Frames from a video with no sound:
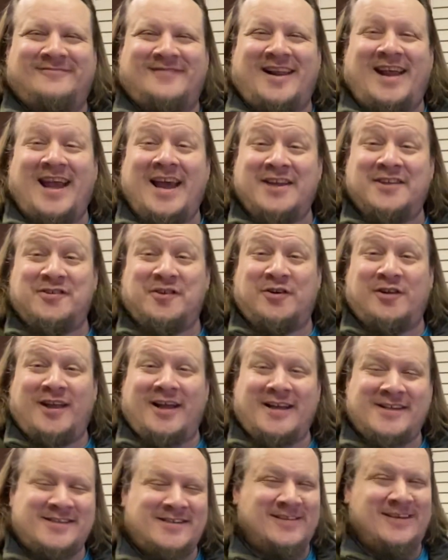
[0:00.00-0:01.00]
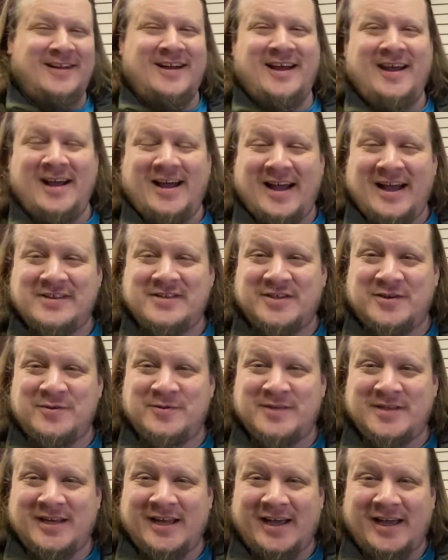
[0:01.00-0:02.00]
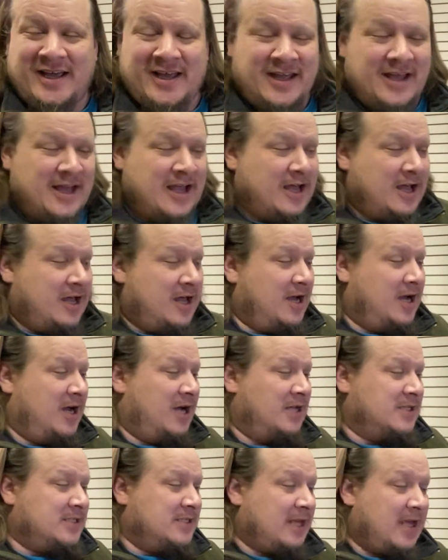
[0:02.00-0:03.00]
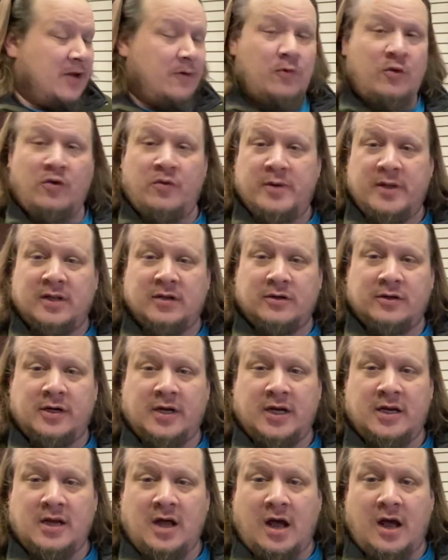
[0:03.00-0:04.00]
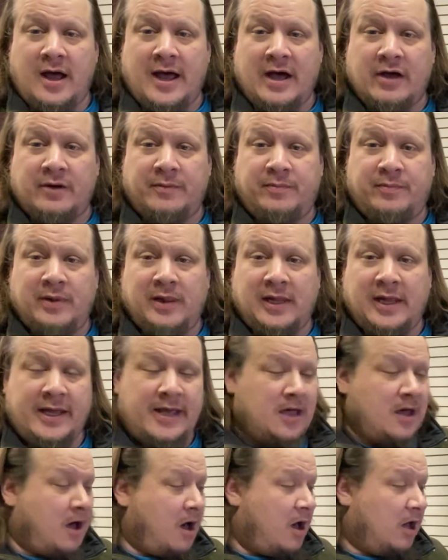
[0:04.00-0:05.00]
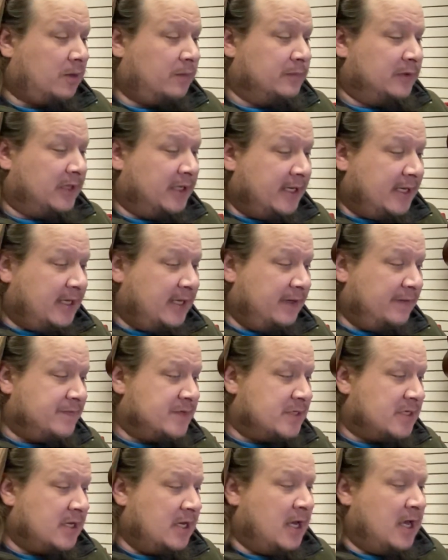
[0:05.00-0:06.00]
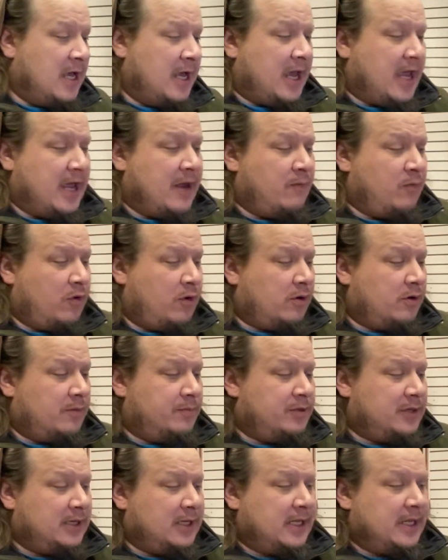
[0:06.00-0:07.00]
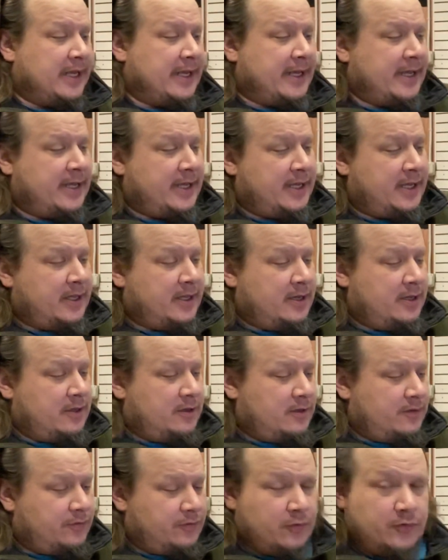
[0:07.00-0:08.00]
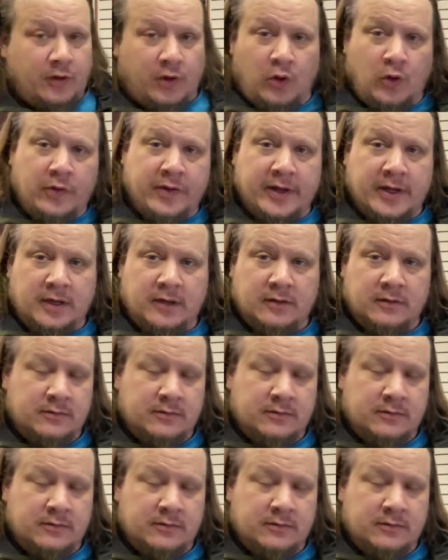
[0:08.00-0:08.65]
Hey guitar class, how's it going today? Today we'll be learning how to play Autumn Leaves, and we're going to play through the whole thing,